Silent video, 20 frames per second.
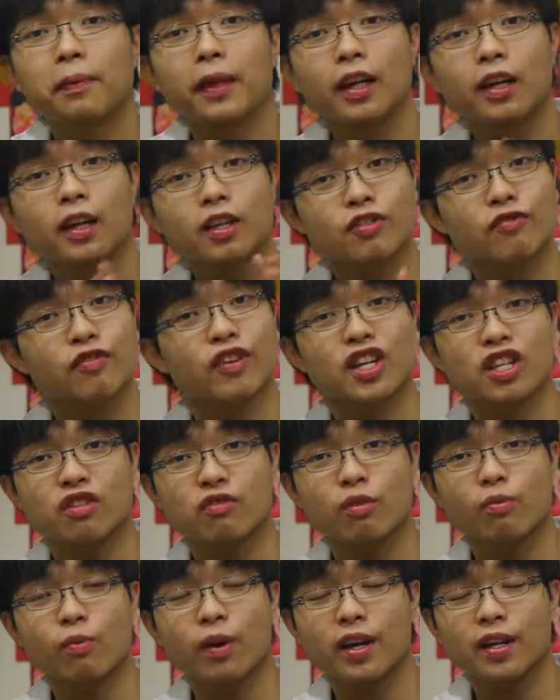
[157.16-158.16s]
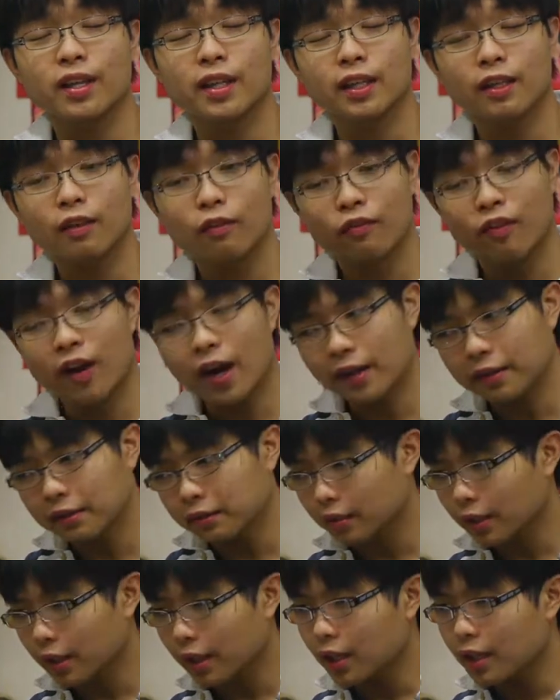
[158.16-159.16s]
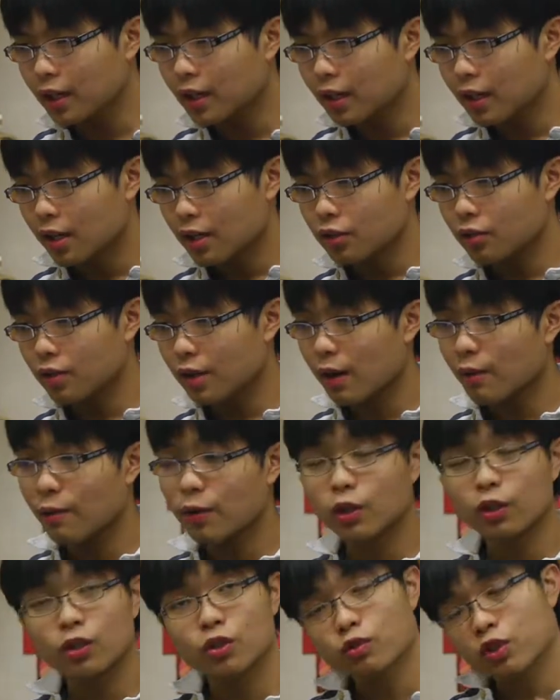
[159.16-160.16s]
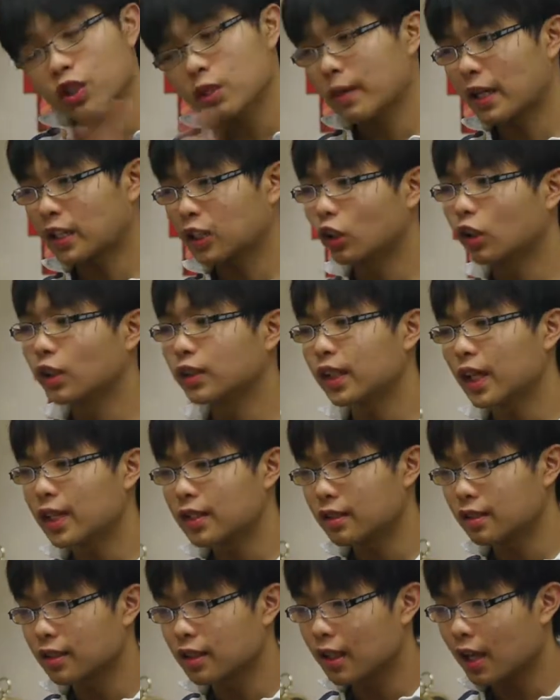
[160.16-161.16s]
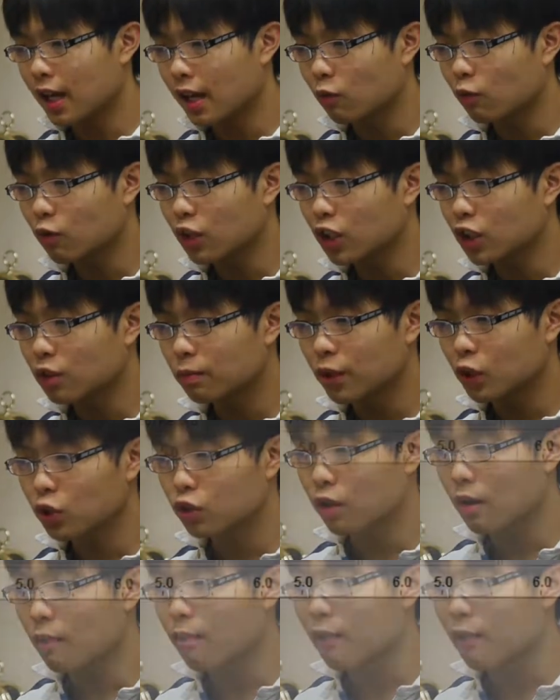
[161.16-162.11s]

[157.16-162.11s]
player has finished rewinding, finally. So now we're going to switch back to Audacity and we need to make sure our